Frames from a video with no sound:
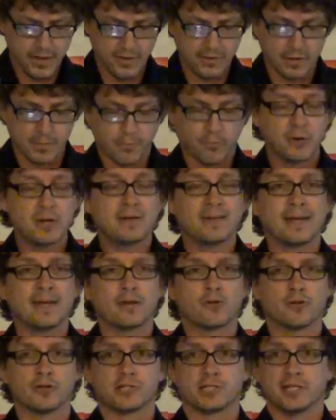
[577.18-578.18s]
that
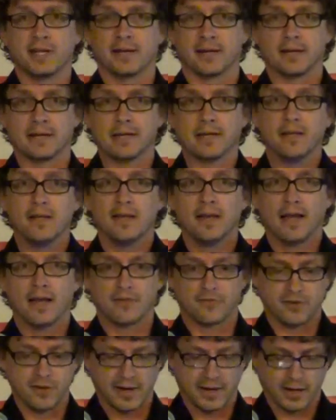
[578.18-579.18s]
predate Christianity
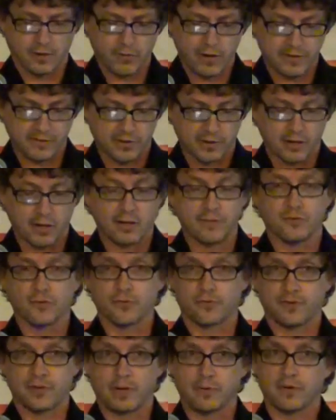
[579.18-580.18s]
as dying and rising gods.
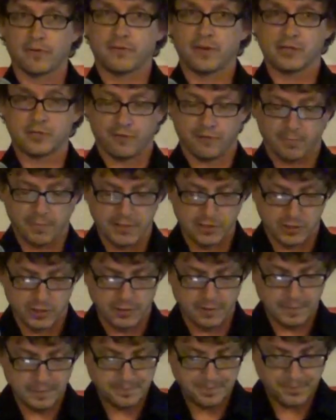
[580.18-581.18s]
Osiris, I just
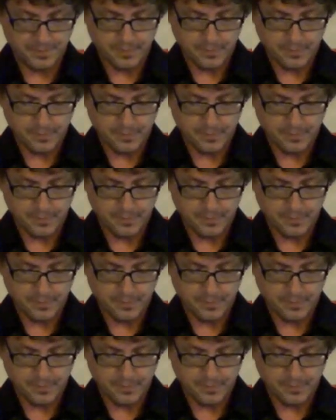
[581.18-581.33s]
mentioned.